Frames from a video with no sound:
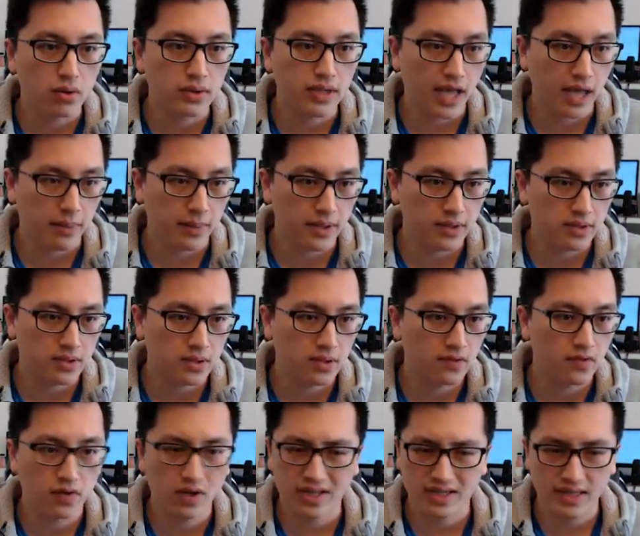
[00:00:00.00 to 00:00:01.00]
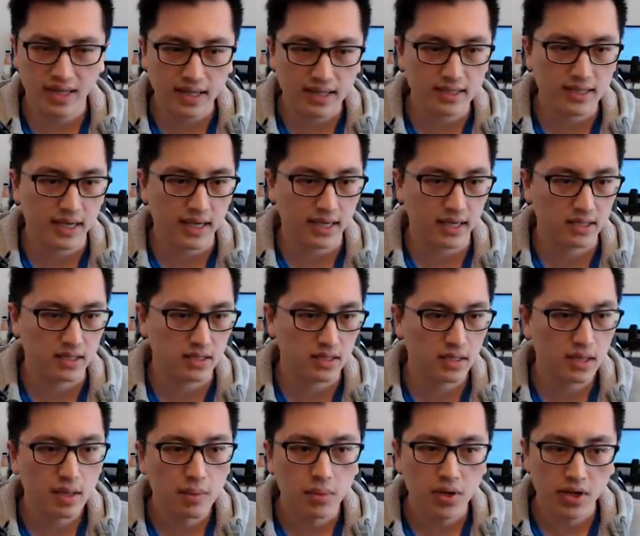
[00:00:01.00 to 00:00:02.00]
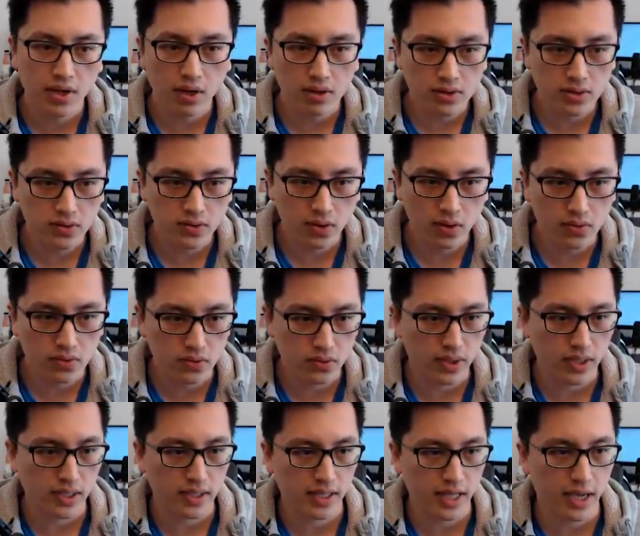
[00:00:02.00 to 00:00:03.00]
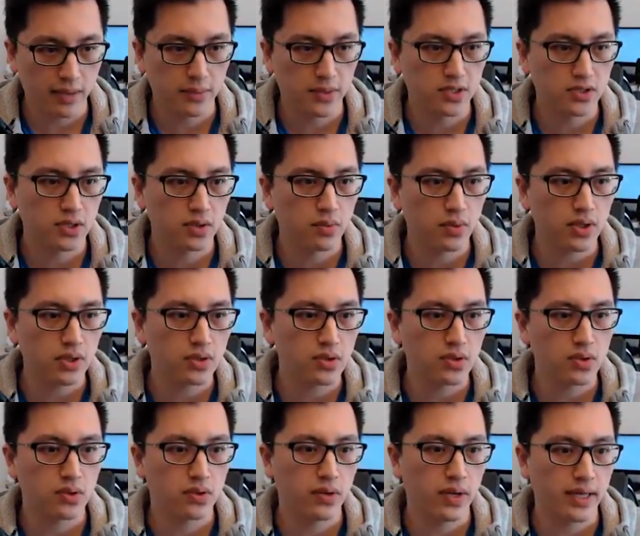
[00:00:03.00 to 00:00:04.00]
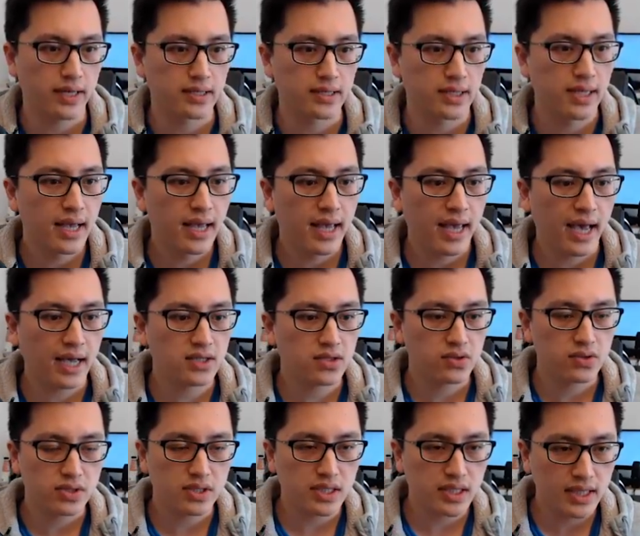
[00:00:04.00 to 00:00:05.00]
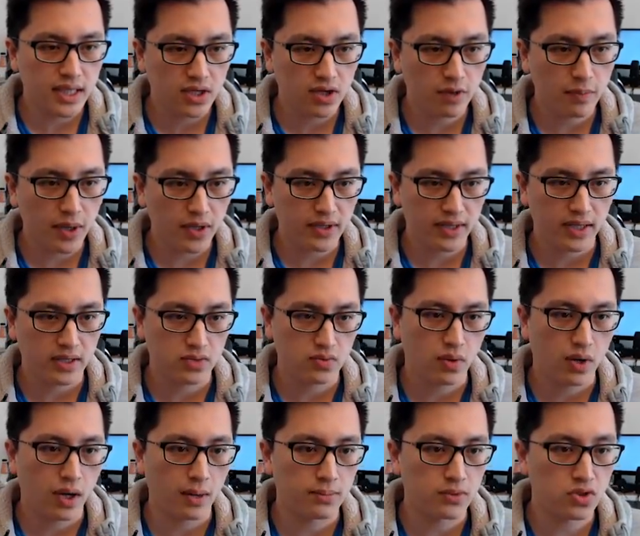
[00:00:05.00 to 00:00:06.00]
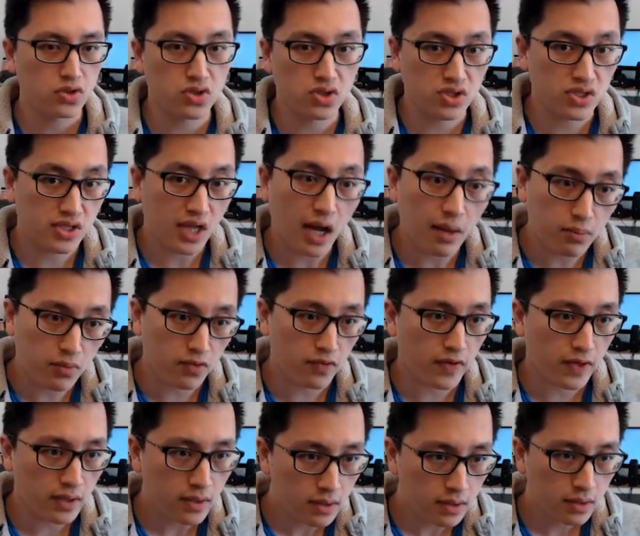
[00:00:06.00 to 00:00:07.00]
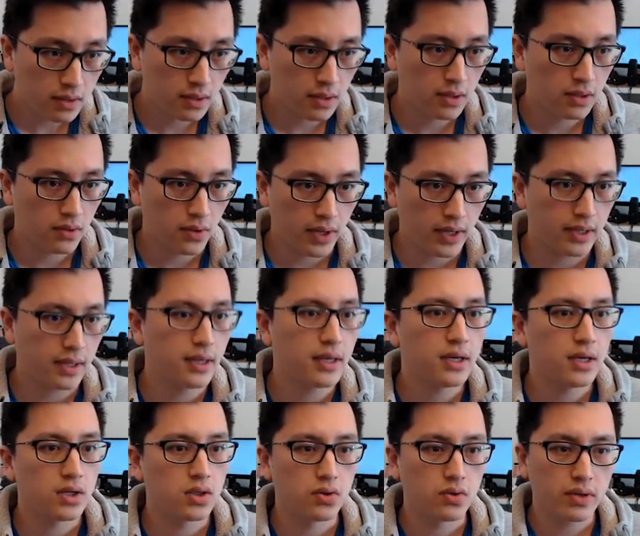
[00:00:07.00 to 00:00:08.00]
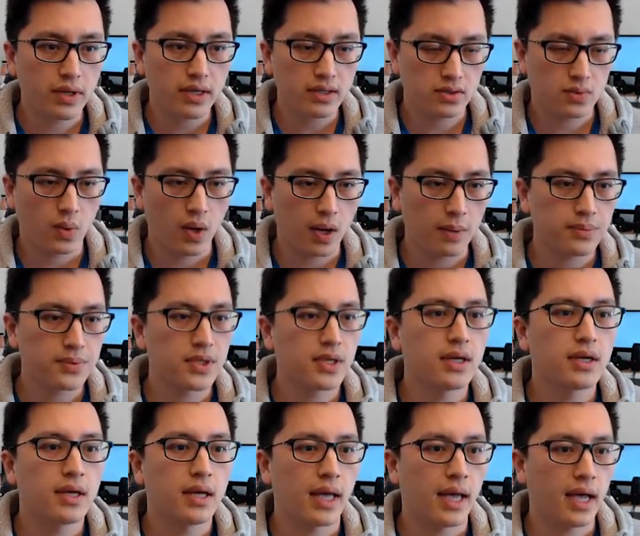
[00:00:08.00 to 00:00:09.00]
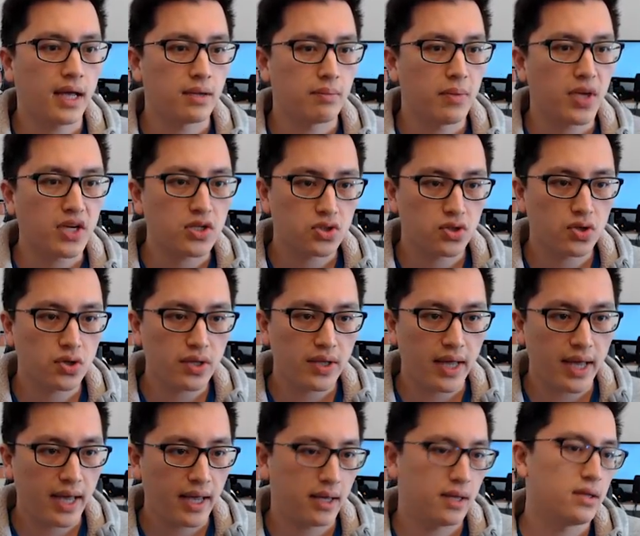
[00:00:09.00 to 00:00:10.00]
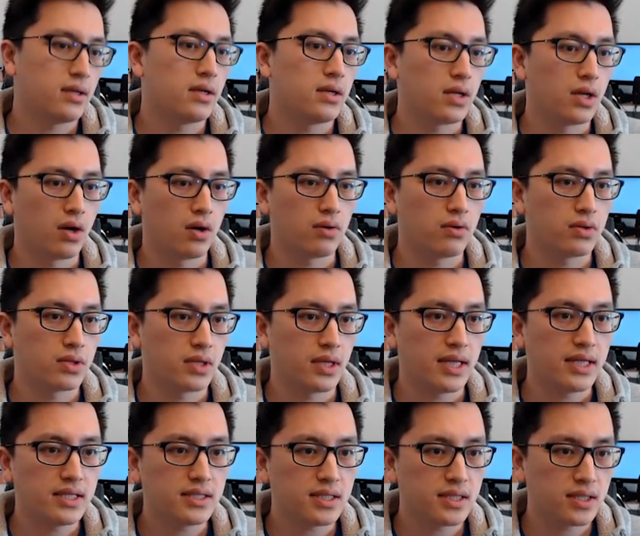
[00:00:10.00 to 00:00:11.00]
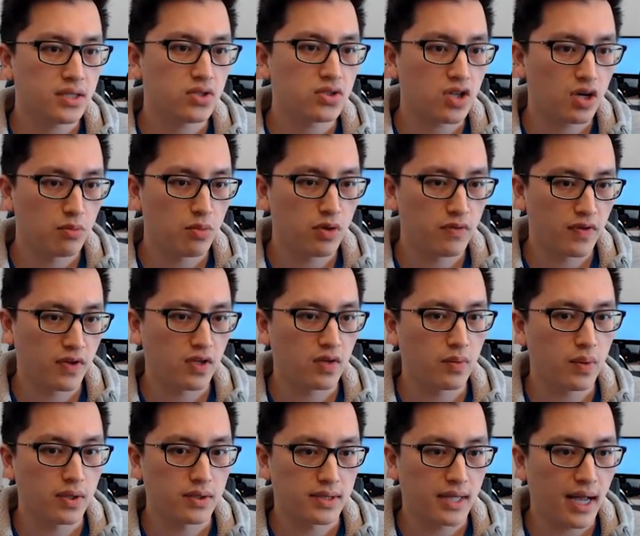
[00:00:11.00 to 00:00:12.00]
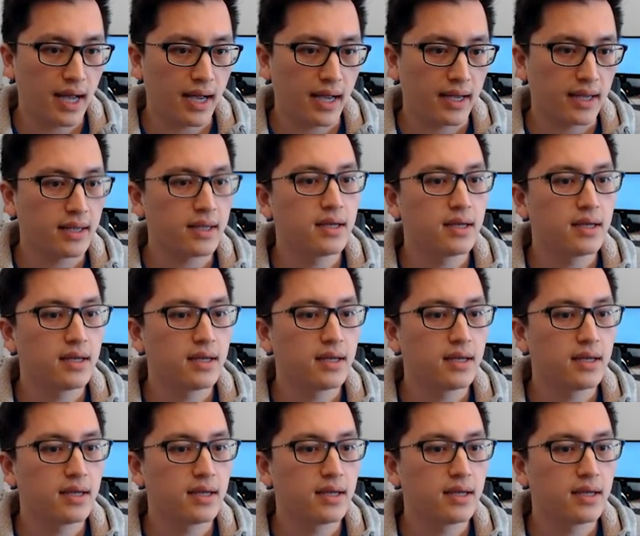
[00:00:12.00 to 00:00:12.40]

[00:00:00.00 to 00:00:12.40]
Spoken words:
damage for like 10 seconds, but you also don't do any damage. So what you do is, as you see that you're about to get swapped, you just stop moving, right? You'll get swapped, and make sure that the instant you start moving you won't die,